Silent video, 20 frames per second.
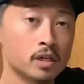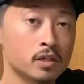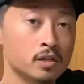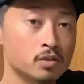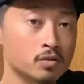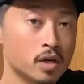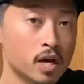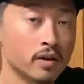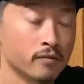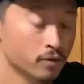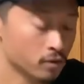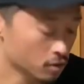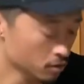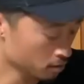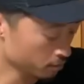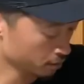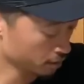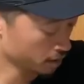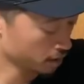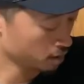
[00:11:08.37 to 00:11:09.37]
drive home,
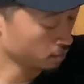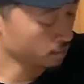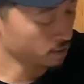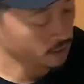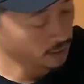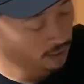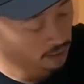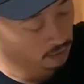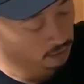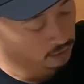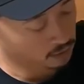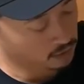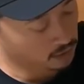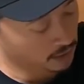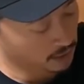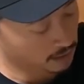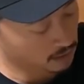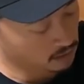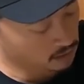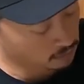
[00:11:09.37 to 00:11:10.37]
we're going to want to air those
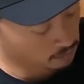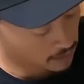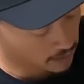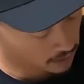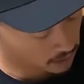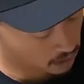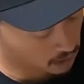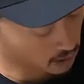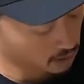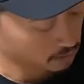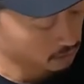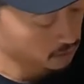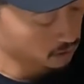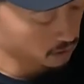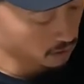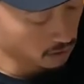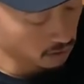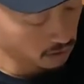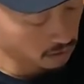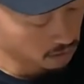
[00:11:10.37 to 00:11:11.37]
tires back up,
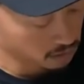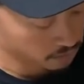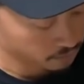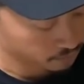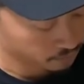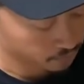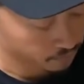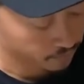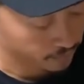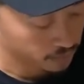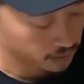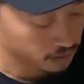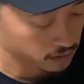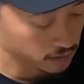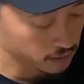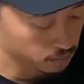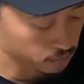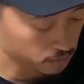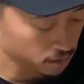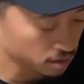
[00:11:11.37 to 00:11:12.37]
so that's
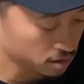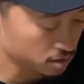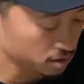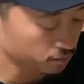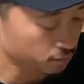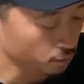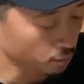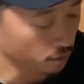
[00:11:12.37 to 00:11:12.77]
what this is for.